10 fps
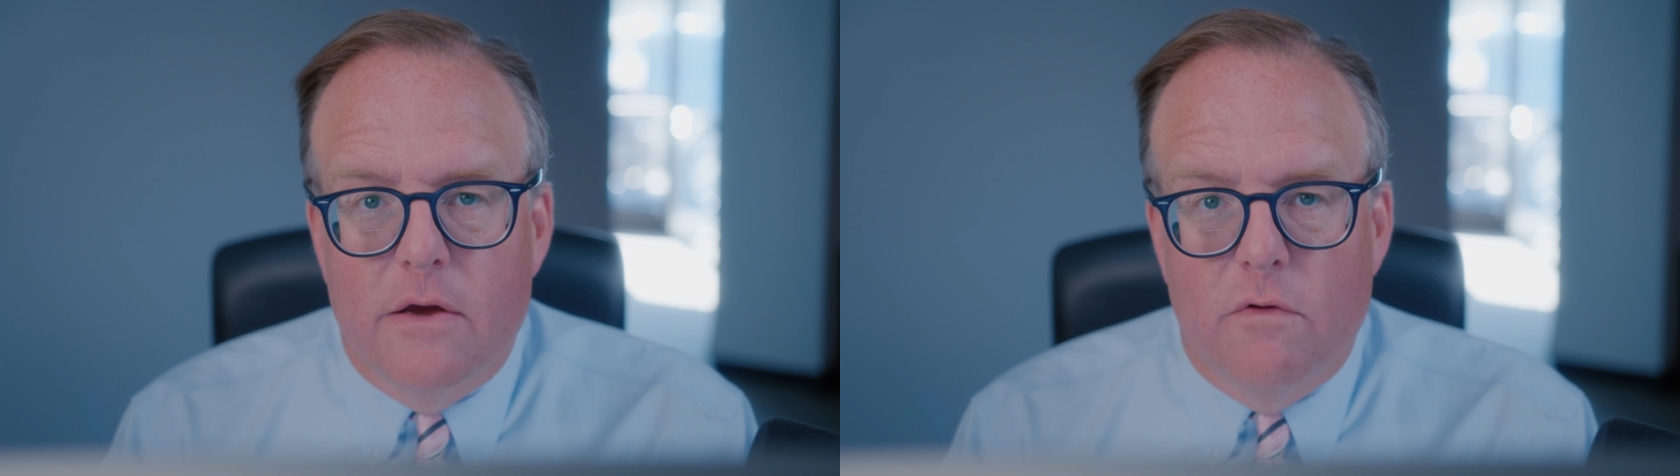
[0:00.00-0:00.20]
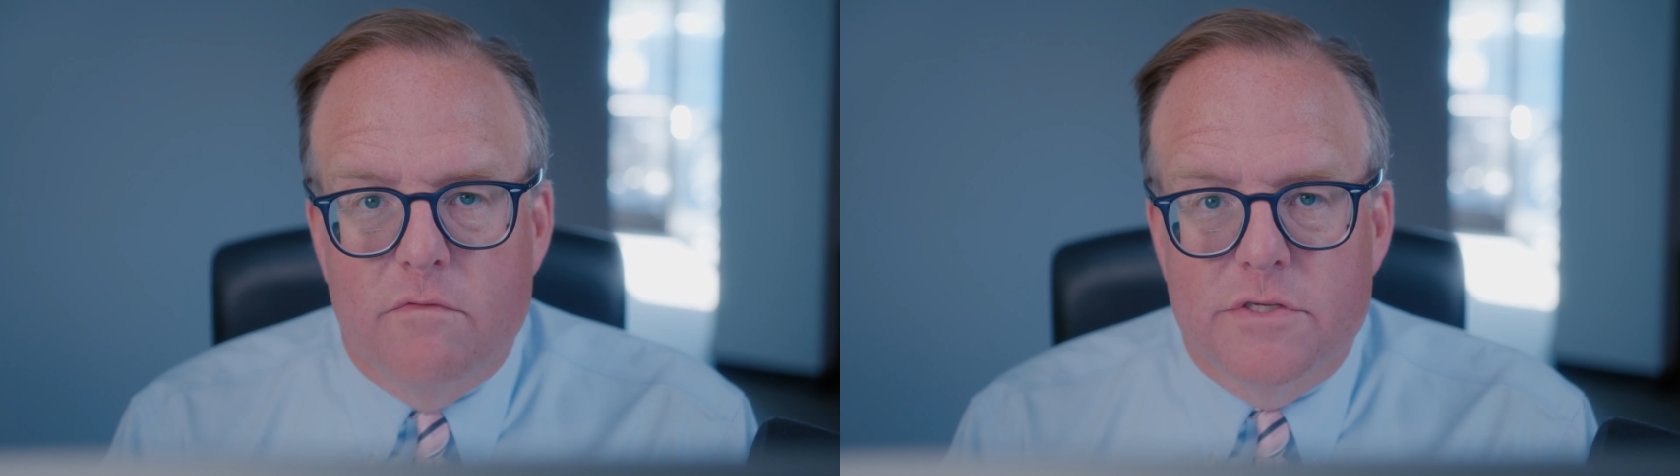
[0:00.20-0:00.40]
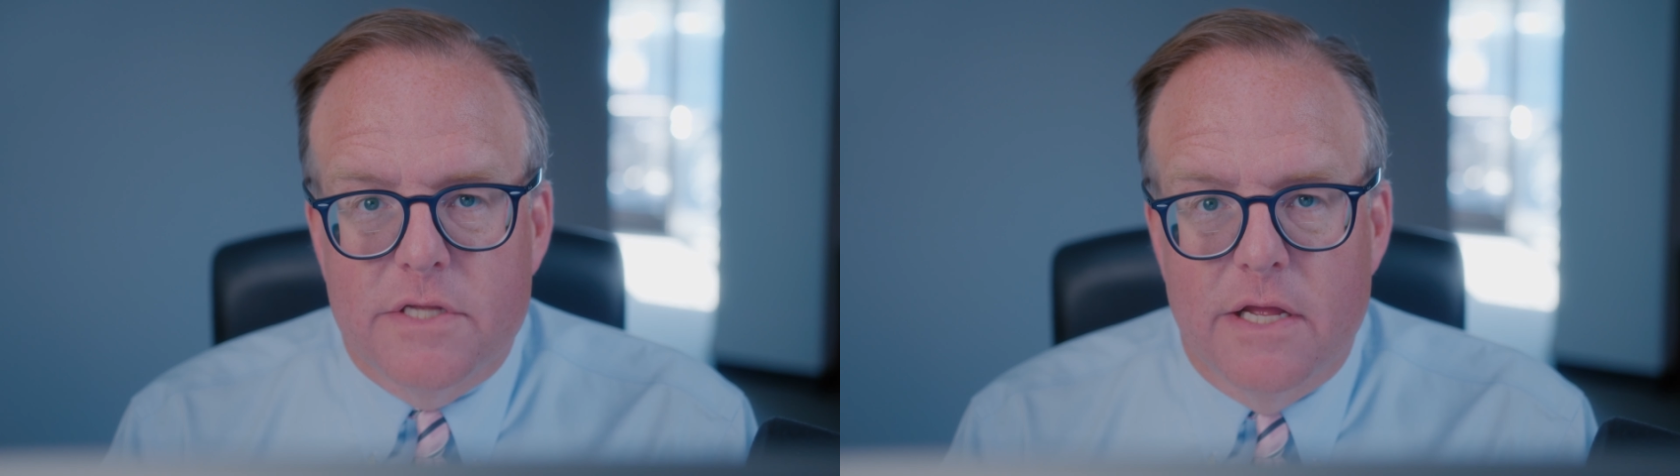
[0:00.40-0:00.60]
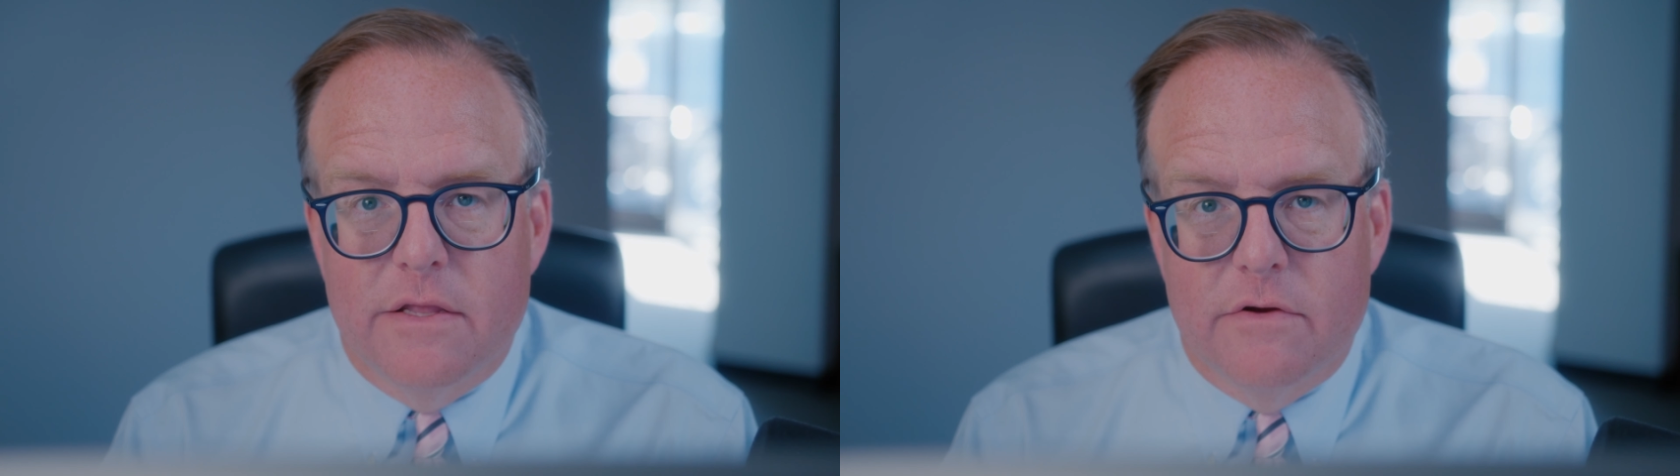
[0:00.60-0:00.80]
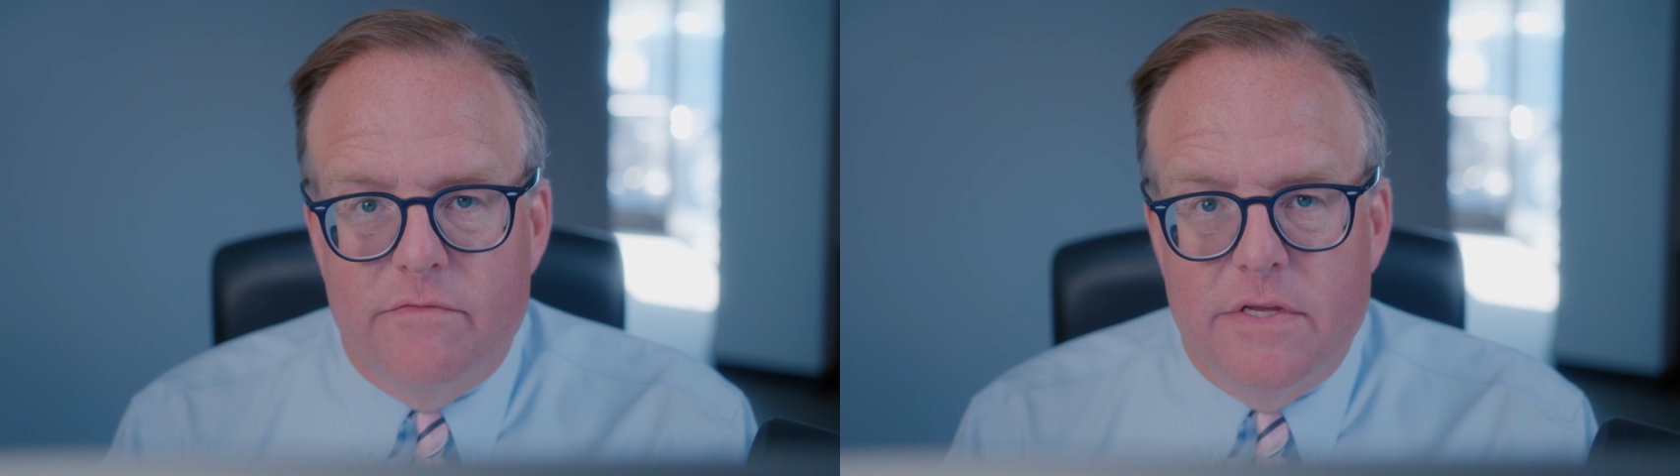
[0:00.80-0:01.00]
overstayed
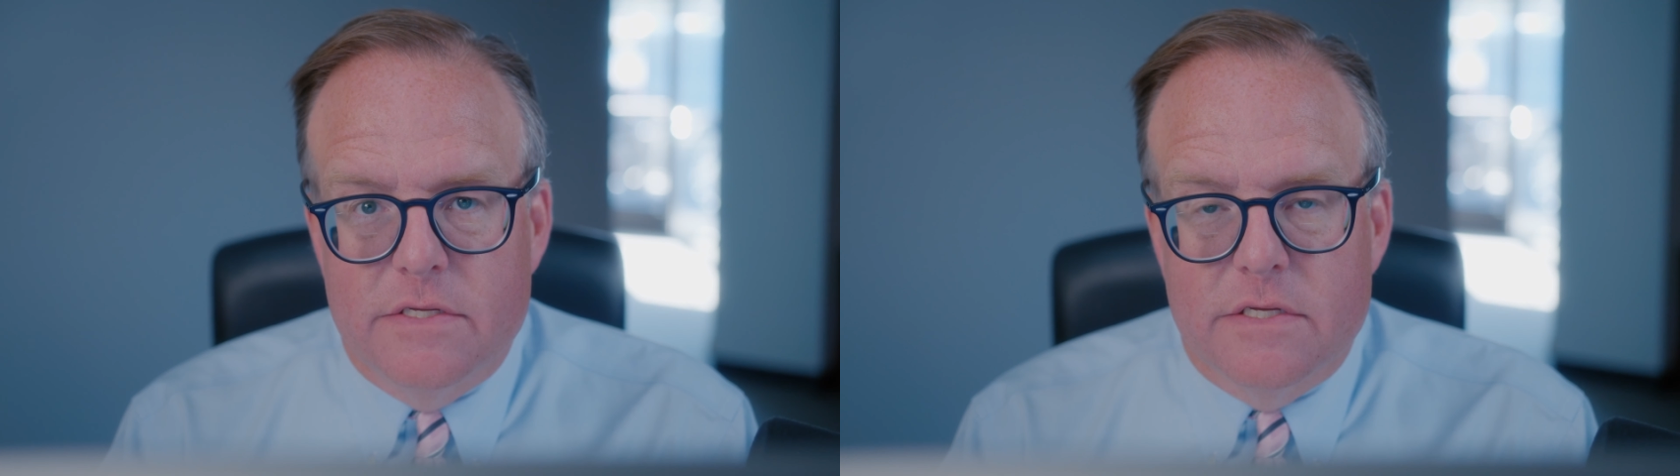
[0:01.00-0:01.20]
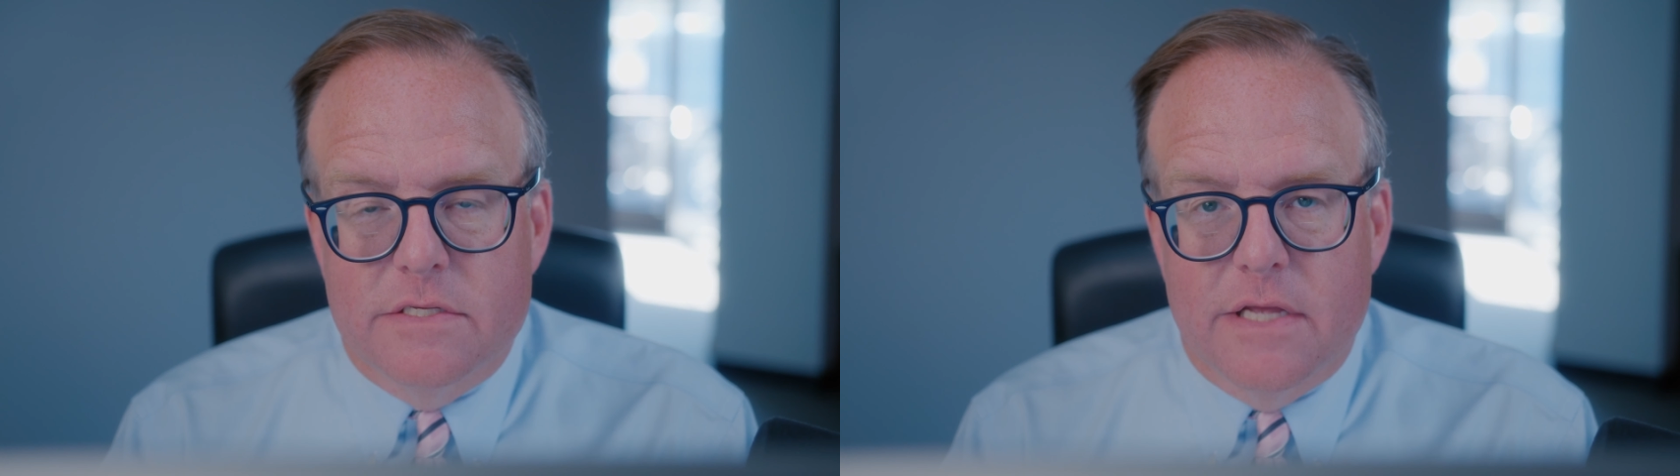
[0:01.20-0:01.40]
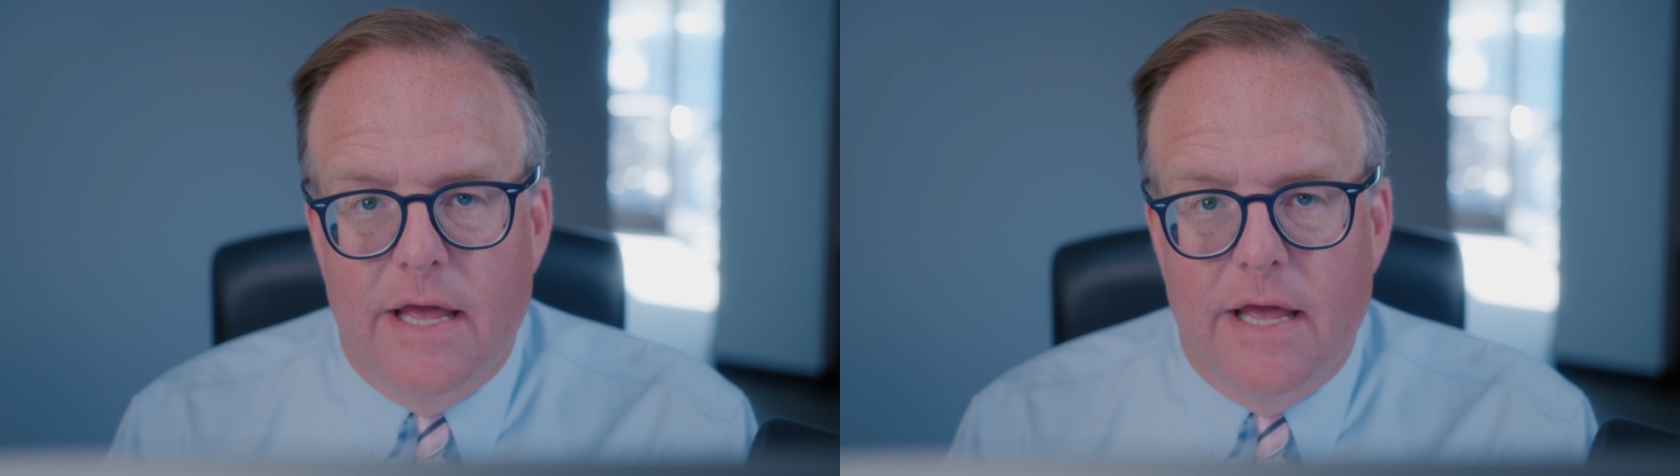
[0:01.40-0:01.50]
their visas.